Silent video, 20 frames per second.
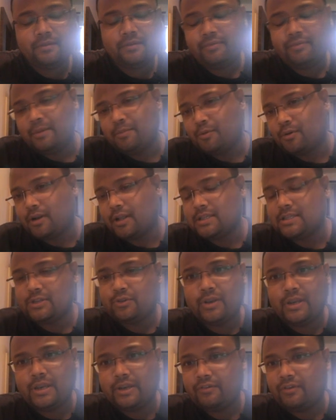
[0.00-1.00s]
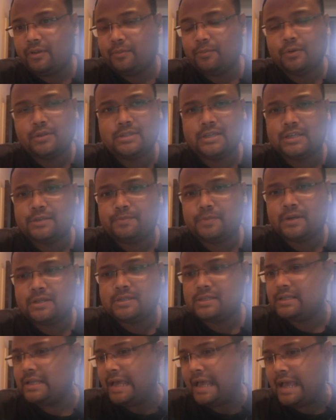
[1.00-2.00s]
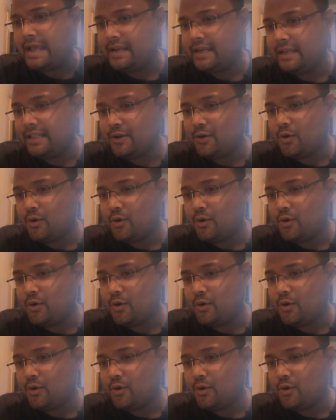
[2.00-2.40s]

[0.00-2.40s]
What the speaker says: Fibonacci 23.6%, and